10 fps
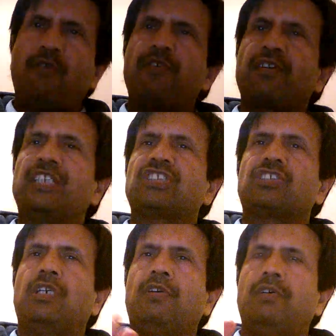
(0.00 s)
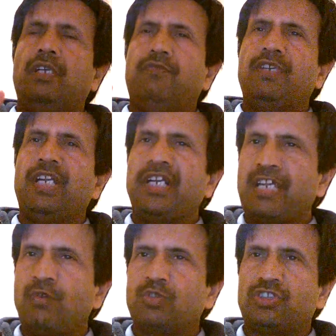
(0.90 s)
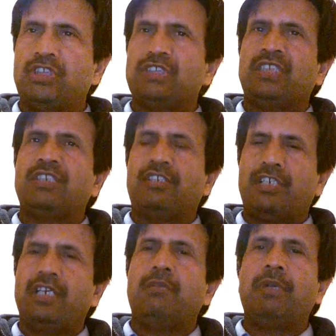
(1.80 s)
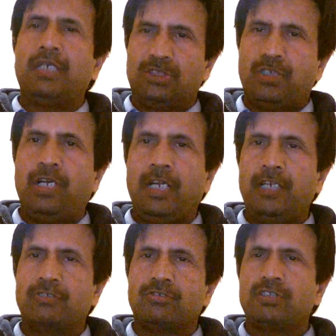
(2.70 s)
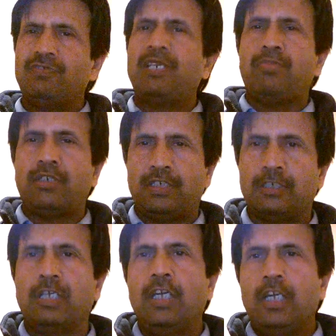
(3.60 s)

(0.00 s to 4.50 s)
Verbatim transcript: of a risk uh, if the diagnosis and the treatment is delayed. So it's very important.